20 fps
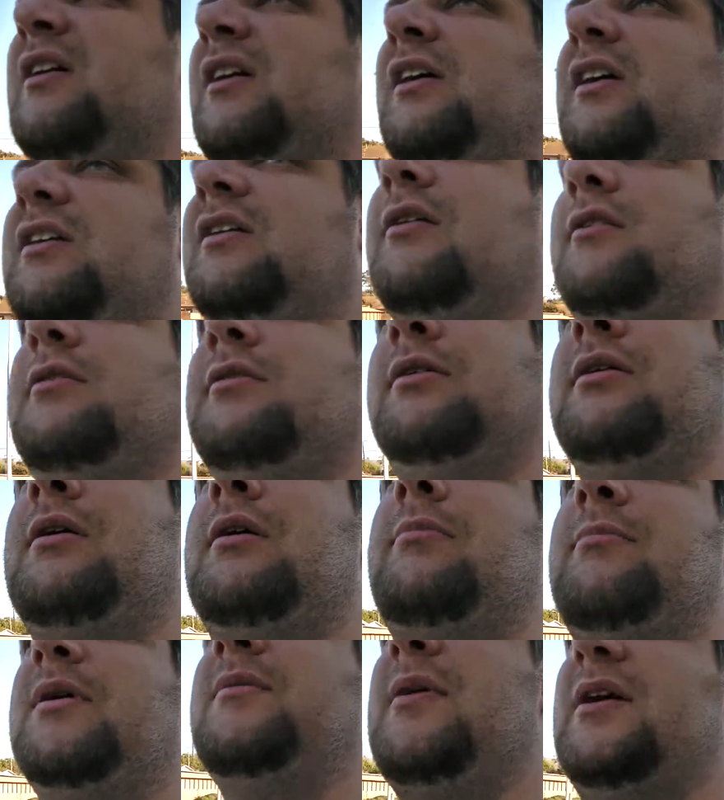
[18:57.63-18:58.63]
You know,
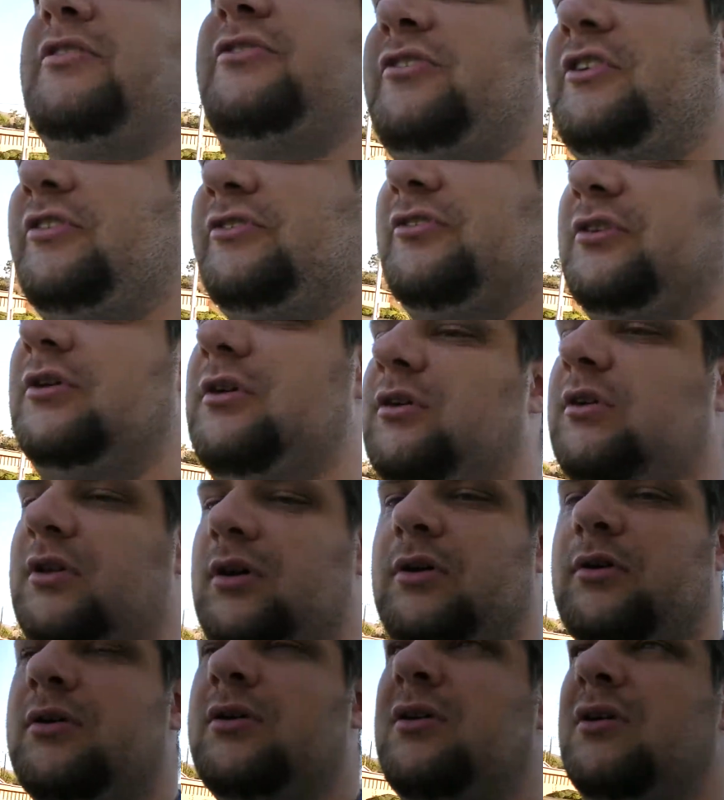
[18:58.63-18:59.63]
me and my sister, you
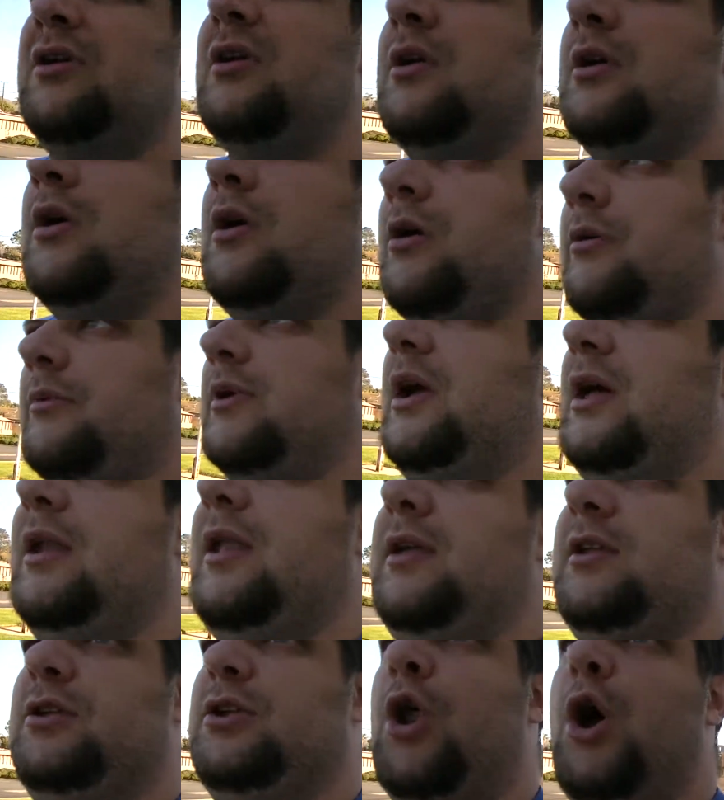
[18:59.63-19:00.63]
know, we got
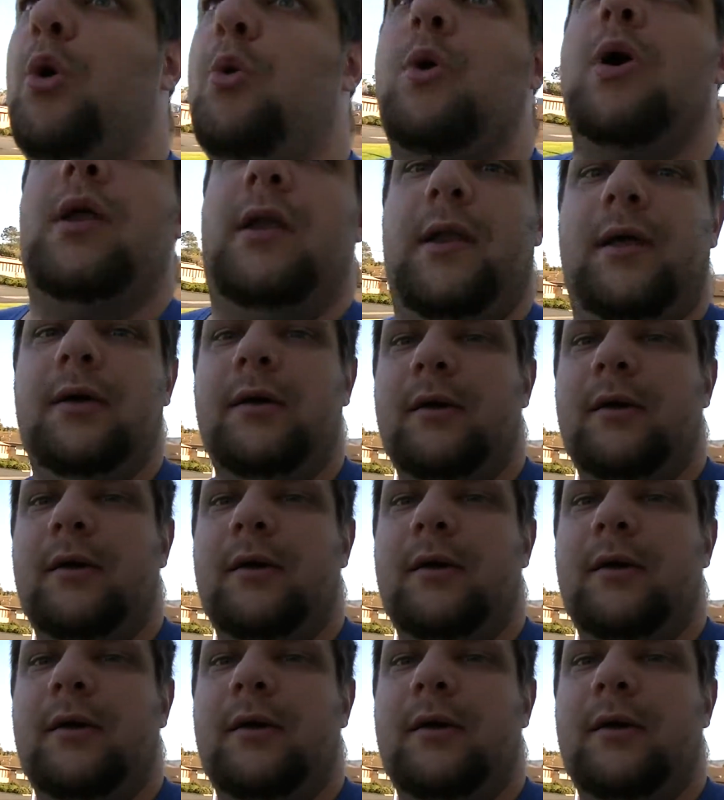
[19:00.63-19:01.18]
like no one.